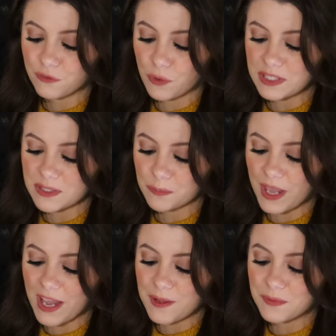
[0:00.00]
for
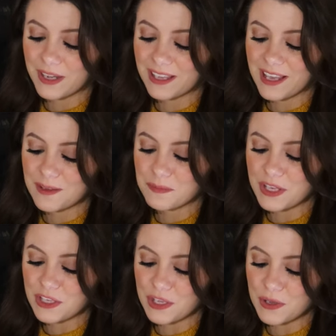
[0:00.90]
display, but can
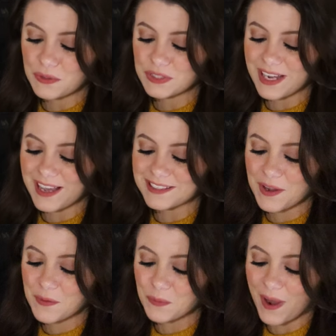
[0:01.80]
be used as
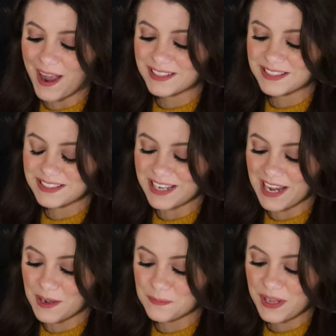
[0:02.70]
a wax
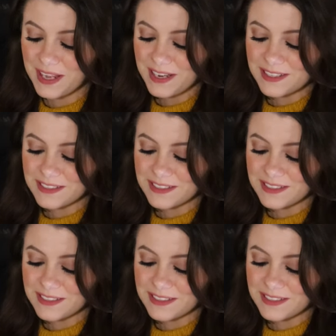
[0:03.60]
stamp.